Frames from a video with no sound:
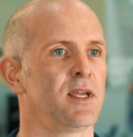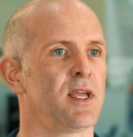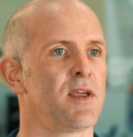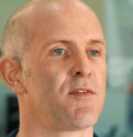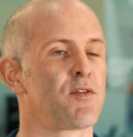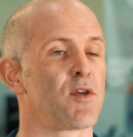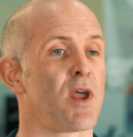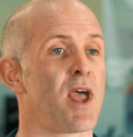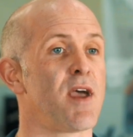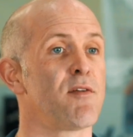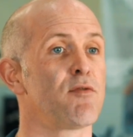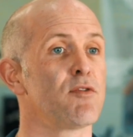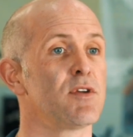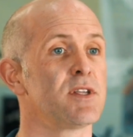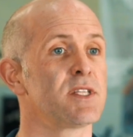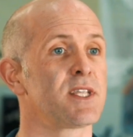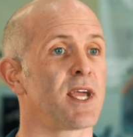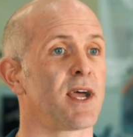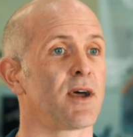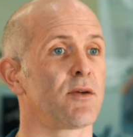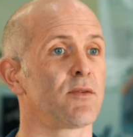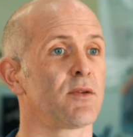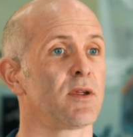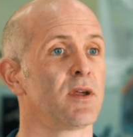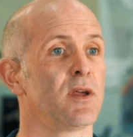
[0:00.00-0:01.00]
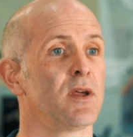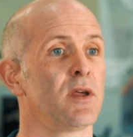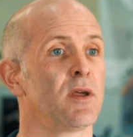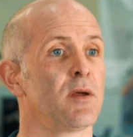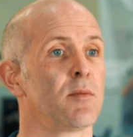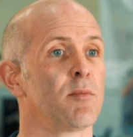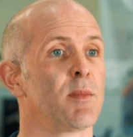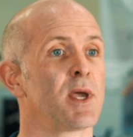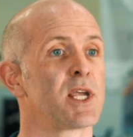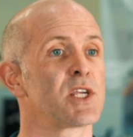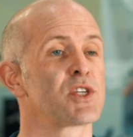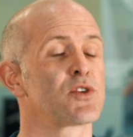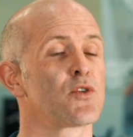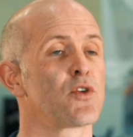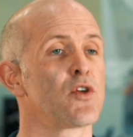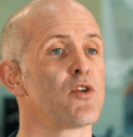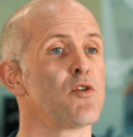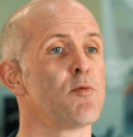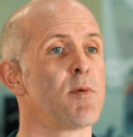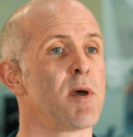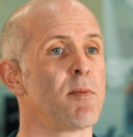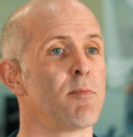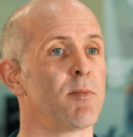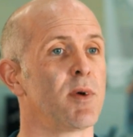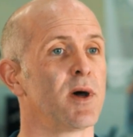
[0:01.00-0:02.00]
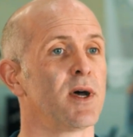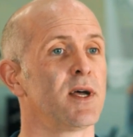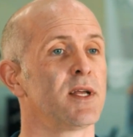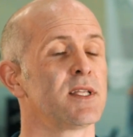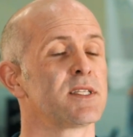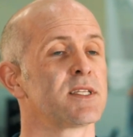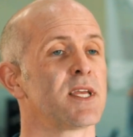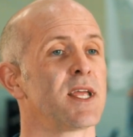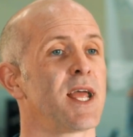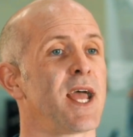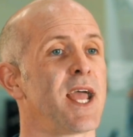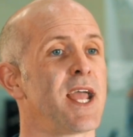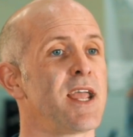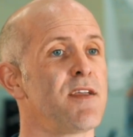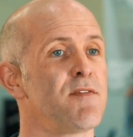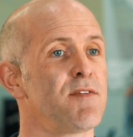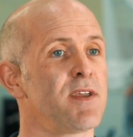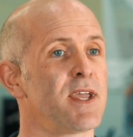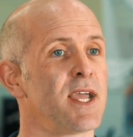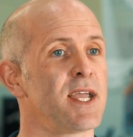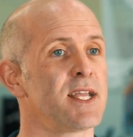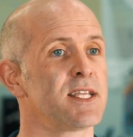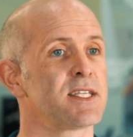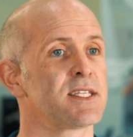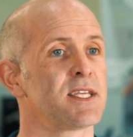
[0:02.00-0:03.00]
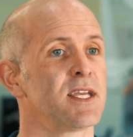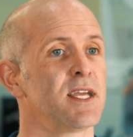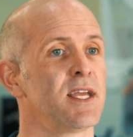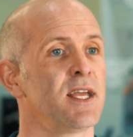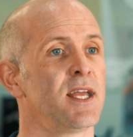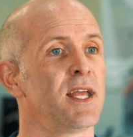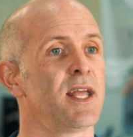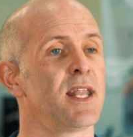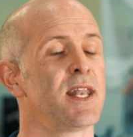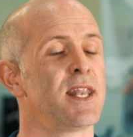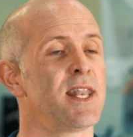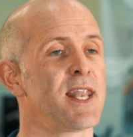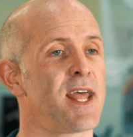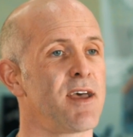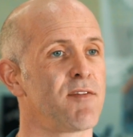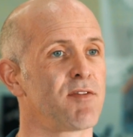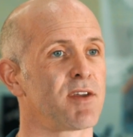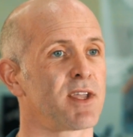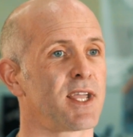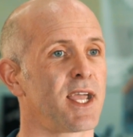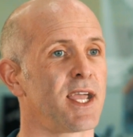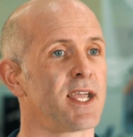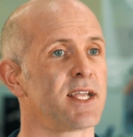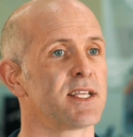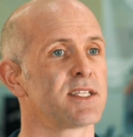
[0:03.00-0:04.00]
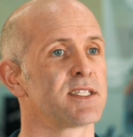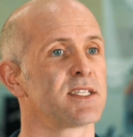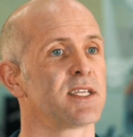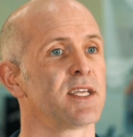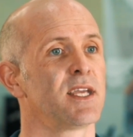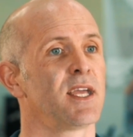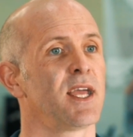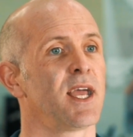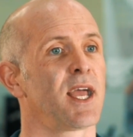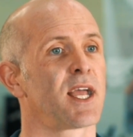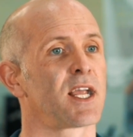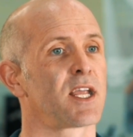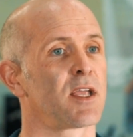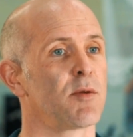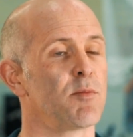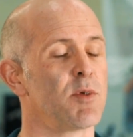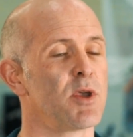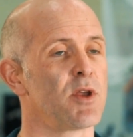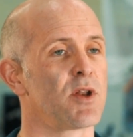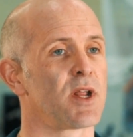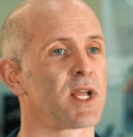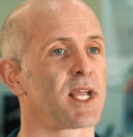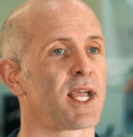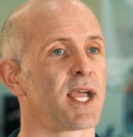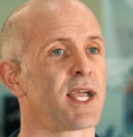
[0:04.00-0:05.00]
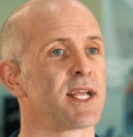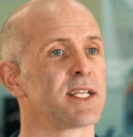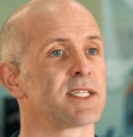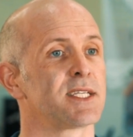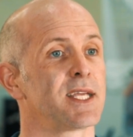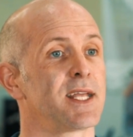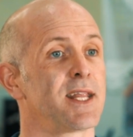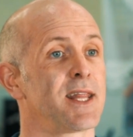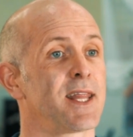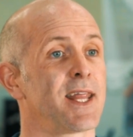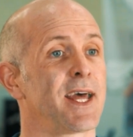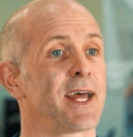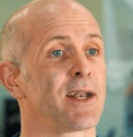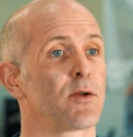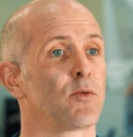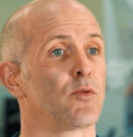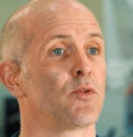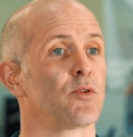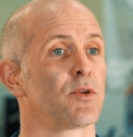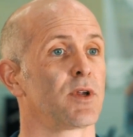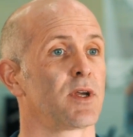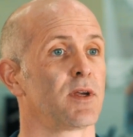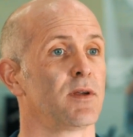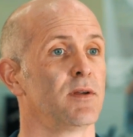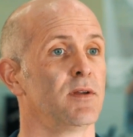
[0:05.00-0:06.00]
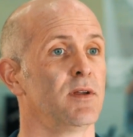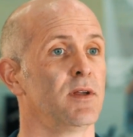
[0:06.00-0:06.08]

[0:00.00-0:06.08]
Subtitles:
If you're ever in doubt, make sure you remember to aviate, navigate, and communicate in that order.